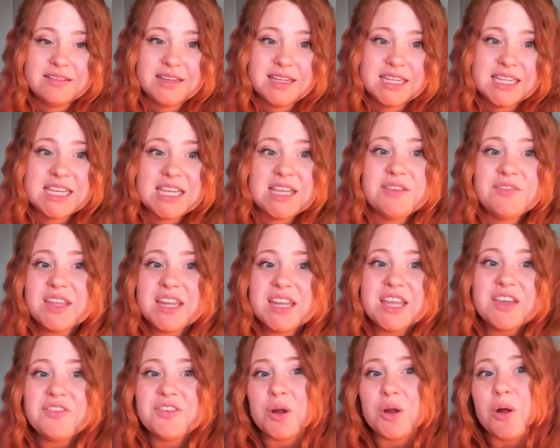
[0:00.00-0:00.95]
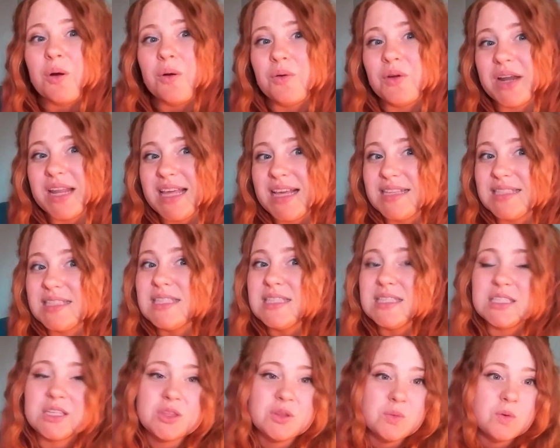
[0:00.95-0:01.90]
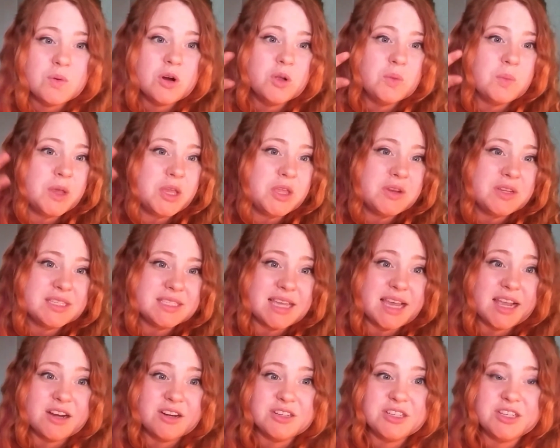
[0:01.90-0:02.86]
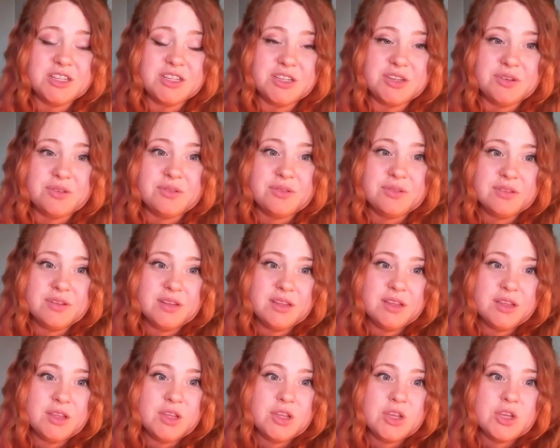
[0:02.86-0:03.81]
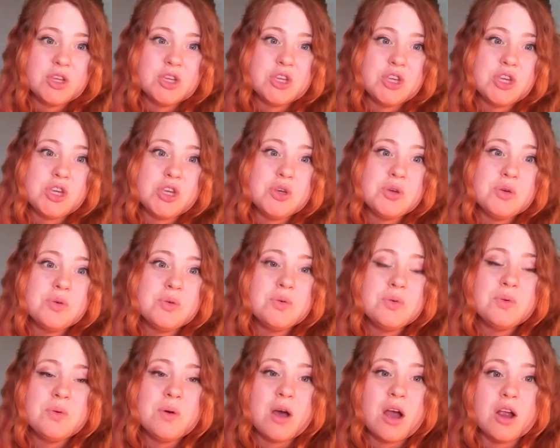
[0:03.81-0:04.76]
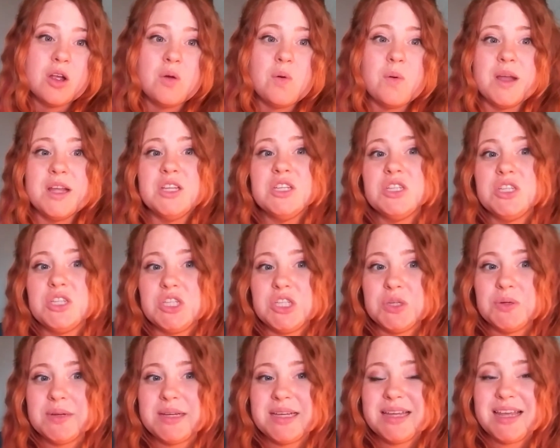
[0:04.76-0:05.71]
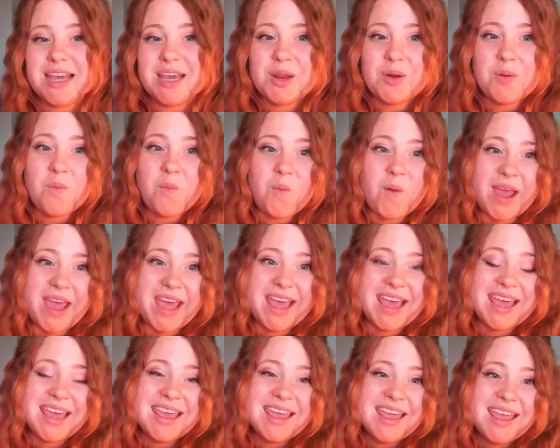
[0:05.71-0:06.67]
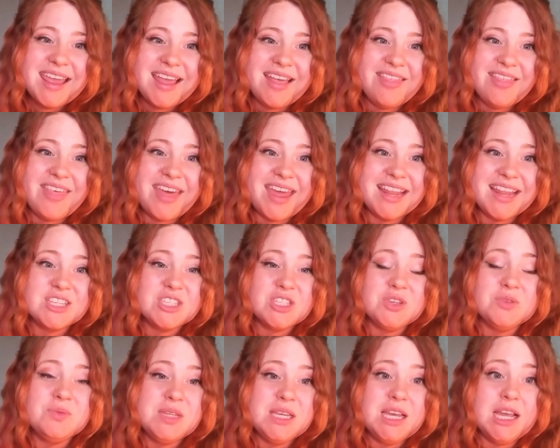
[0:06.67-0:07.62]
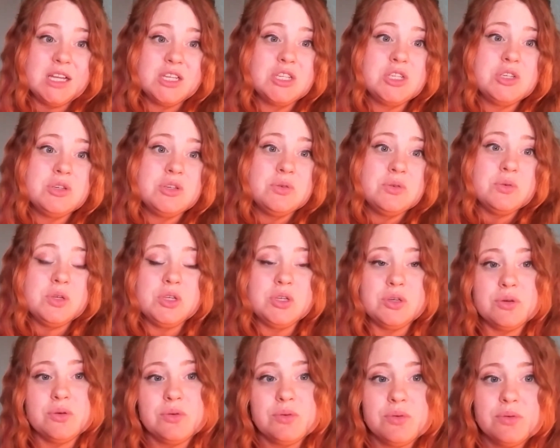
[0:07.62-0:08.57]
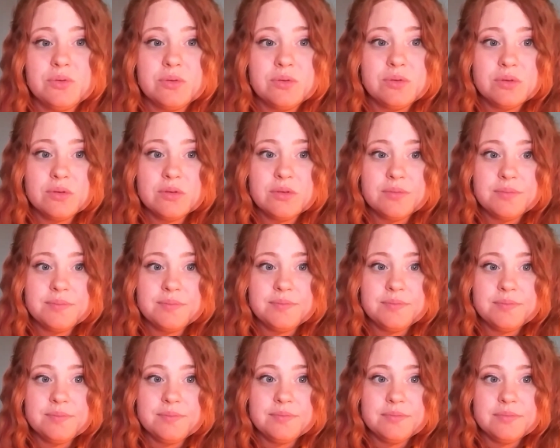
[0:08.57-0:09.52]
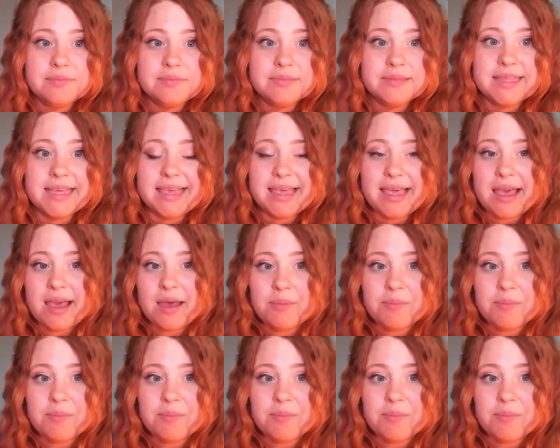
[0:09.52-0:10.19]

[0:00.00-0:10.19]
Even if it already exists in the world, what you desire to do, you are going to do it in a way that is unique to you and that can't